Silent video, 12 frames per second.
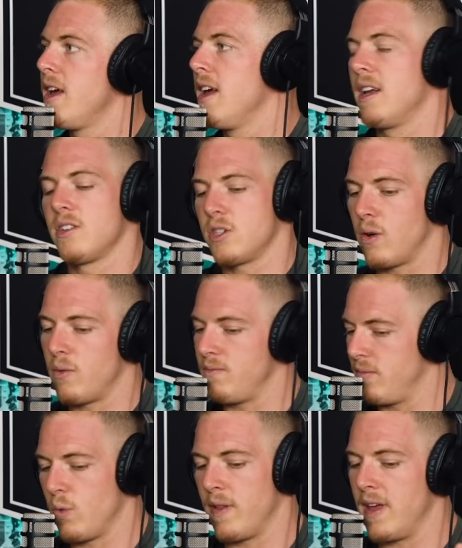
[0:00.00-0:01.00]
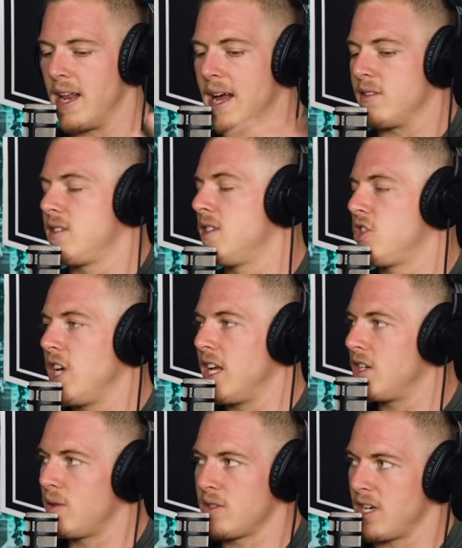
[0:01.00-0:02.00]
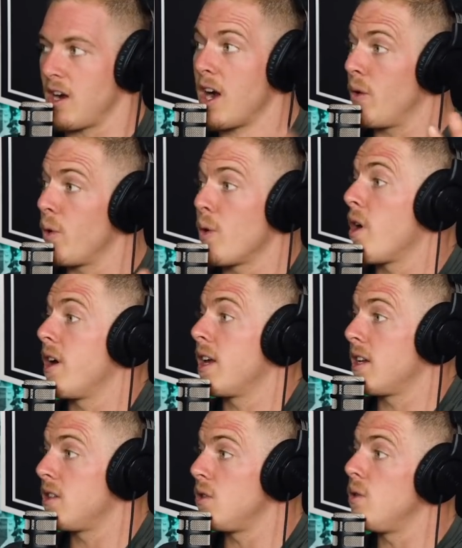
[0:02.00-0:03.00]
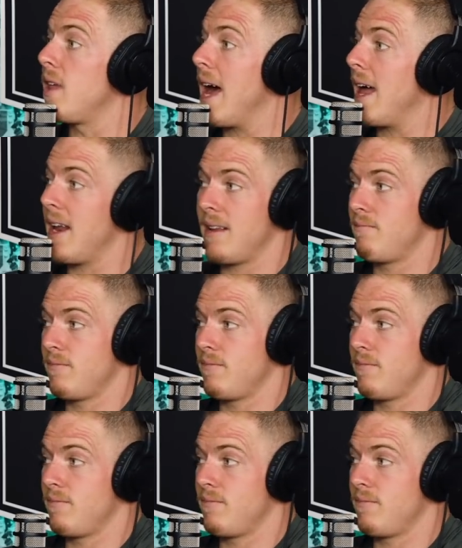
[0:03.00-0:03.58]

Yeah. So when they announced this change, it was like, all right, we were already going to do that.